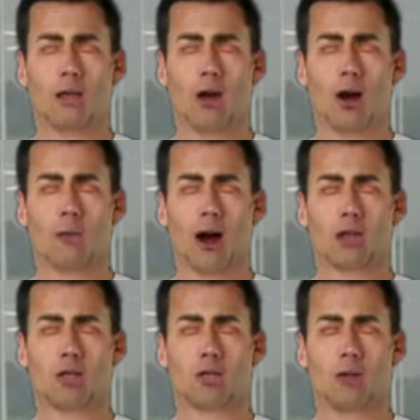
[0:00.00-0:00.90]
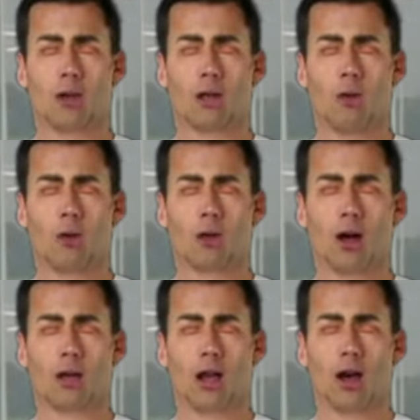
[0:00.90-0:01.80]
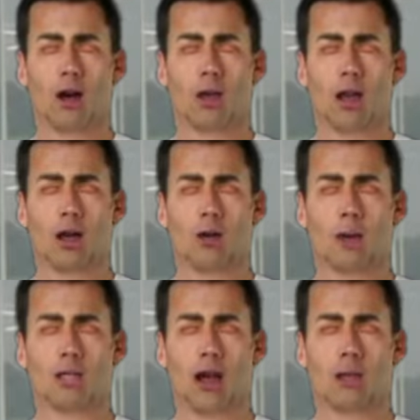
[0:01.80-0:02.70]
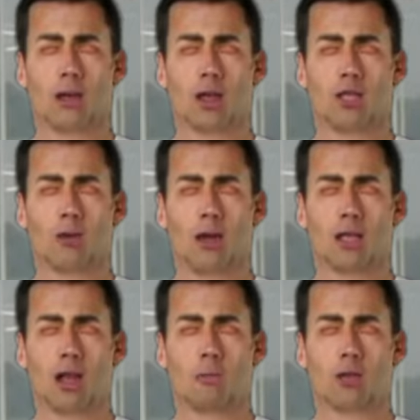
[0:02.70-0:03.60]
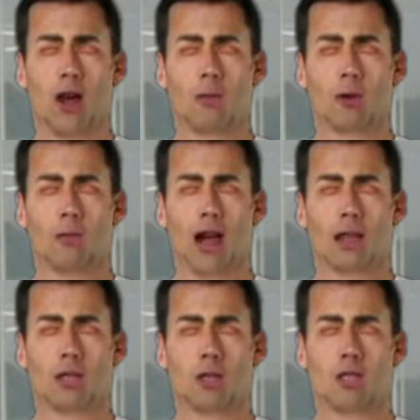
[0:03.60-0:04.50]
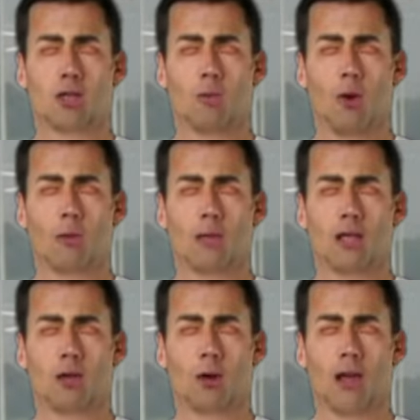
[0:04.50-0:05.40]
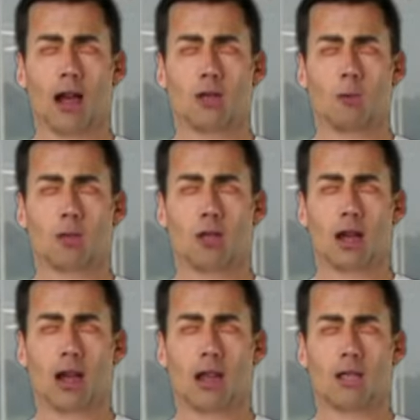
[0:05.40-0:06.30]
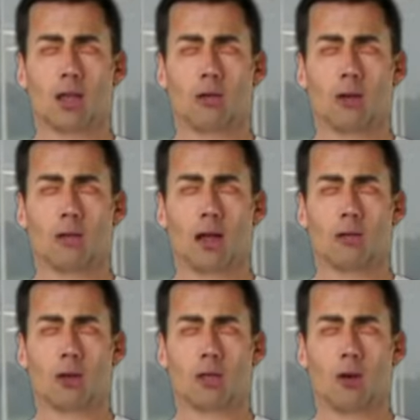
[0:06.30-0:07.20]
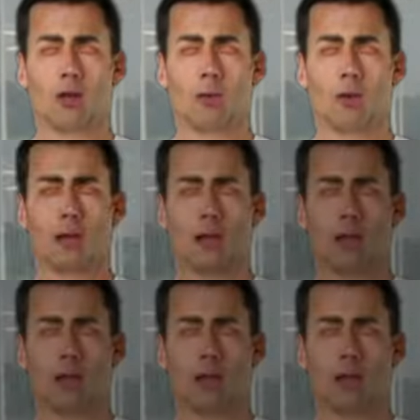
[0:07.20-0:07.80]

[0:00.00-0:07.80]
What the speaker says: All right, mate, just a quick one. I've heard that people have been taking these ULEZ cameras out with lasers. What sort of laser would you need, if it's possible?